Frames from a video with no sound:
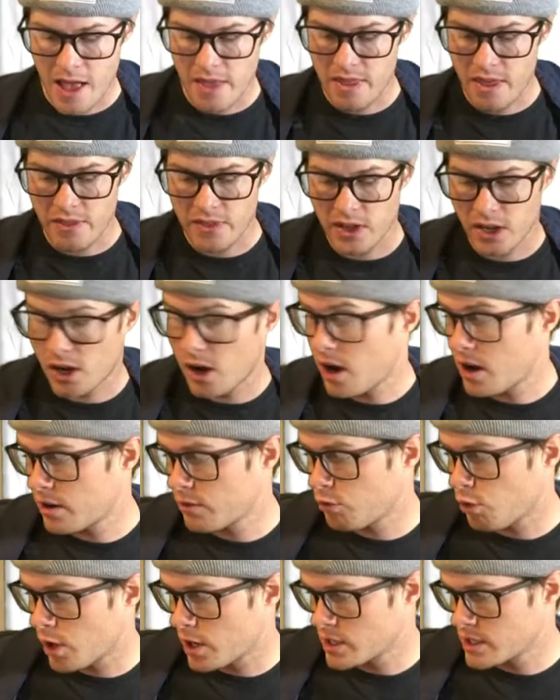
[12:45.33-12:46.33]
And then the
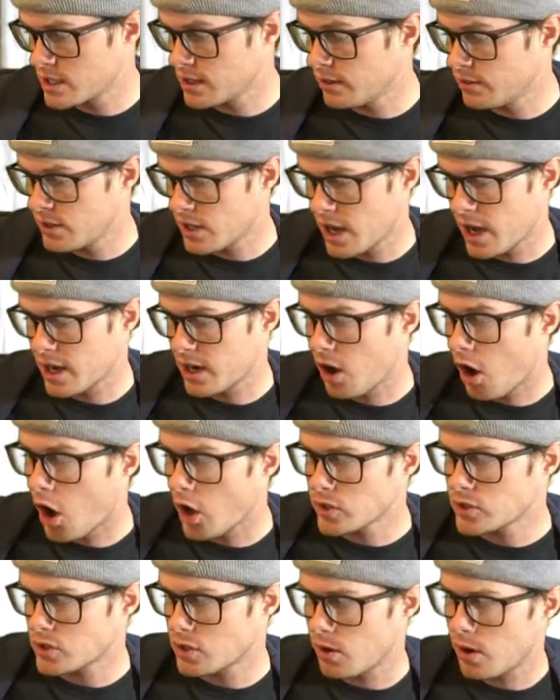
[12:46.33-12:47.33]
Gardevoir Sylveon,
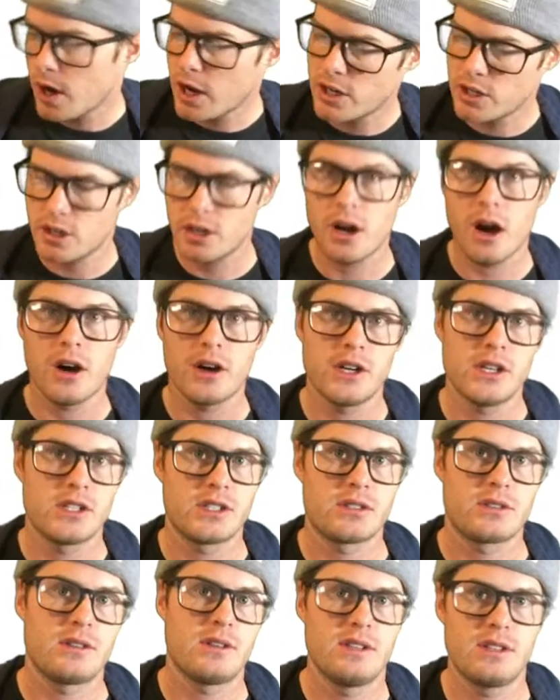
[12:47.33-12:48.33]
also
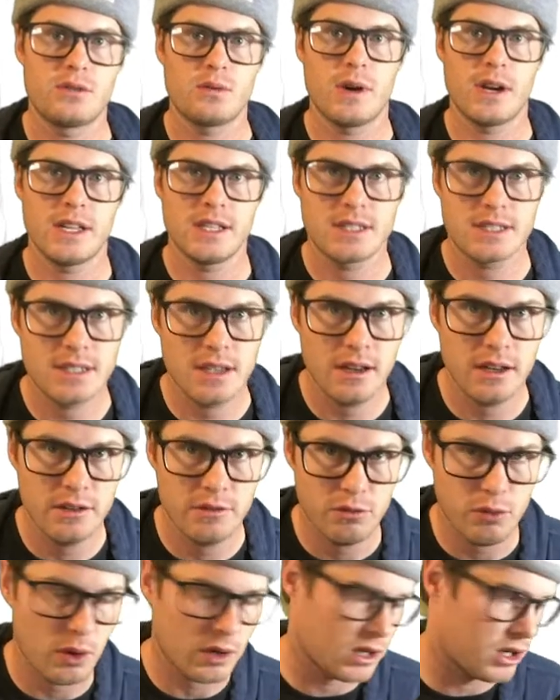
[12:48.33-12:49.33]
$100 is what it's selling
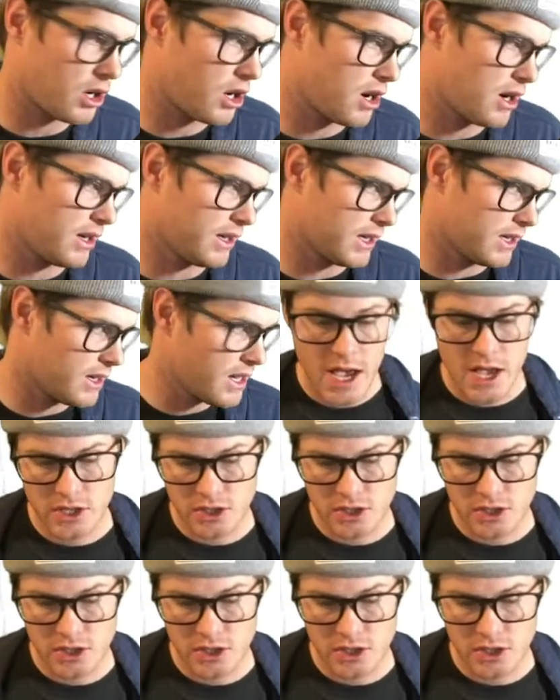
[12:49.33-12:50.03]
for currently.